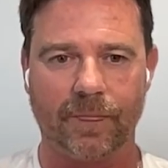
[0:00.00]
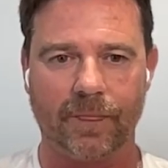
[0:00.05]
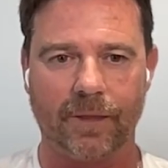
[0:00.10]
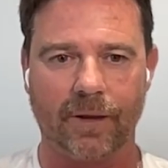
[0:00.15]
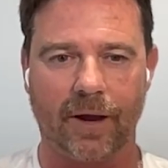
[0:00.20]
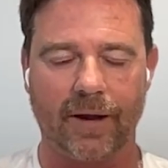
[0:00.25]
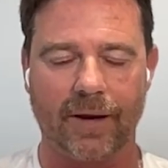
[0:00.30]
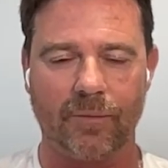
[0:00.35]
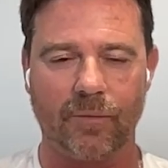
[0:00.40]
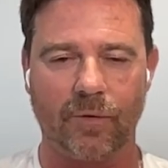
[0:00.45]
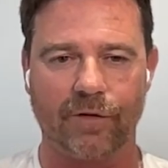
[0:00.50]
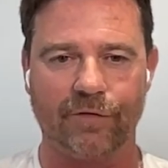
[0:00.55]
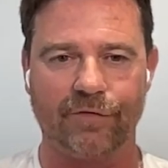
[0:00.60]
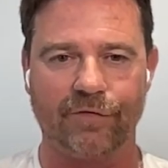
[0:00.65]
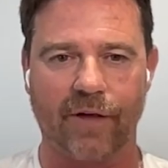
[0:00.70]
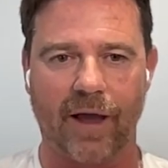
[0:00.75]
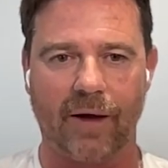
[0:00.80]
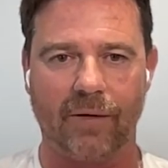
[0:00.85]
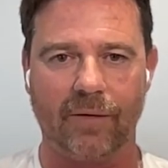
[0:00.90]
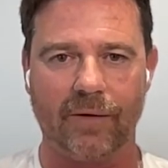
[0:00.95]
I didn't want to
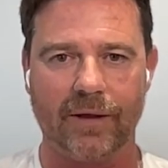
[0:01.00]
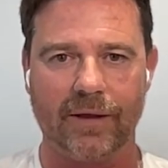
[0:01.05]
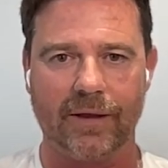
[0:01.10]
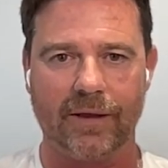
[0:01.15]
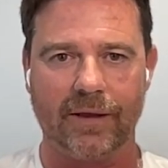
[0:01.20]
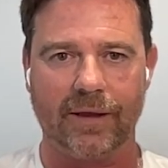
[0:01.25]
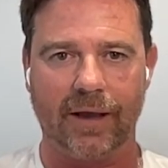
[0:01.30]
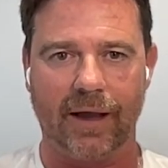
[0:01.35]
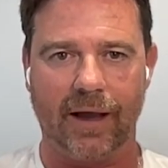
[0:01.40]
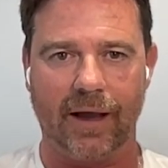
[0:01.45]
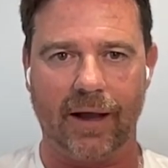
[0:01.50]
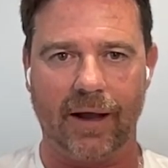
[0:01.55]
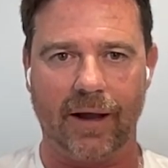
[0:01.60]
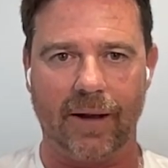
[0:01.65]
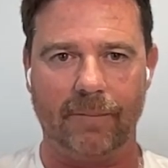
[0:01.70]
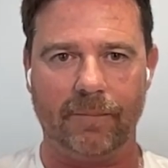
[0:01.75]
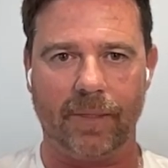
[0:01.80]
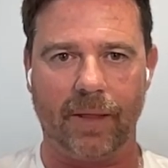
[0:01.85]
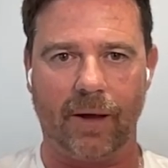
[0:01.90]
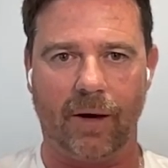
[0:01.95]
fail.
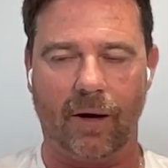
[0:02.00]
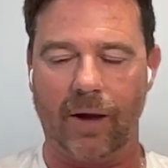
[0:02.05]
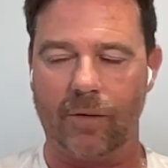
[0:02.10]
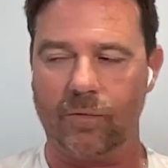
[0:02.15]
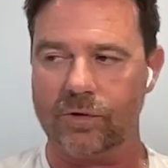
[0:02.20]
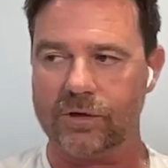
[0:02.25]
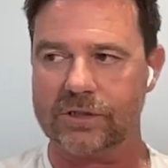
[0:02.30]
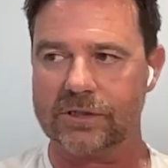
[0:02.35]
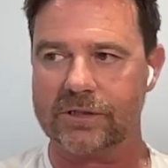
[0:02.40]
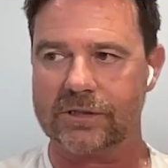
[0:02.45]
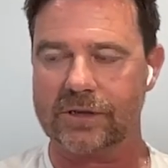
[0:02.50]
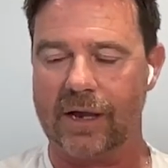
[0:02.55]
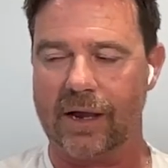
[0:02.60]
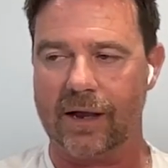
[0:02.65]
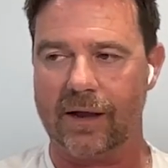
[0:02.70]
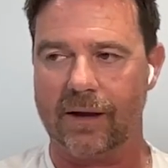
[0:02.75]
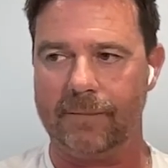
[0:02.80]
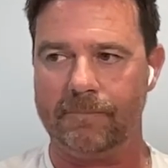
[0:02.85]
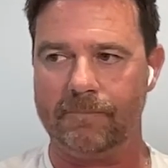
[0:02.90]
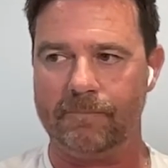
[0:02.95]
Um, I was
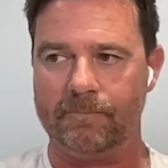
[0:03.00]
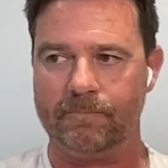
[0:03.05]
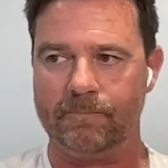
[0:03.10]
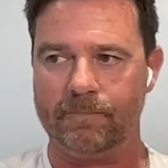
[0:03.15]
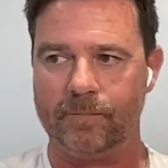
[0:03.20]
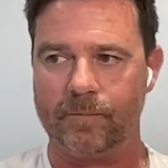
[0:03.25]
um,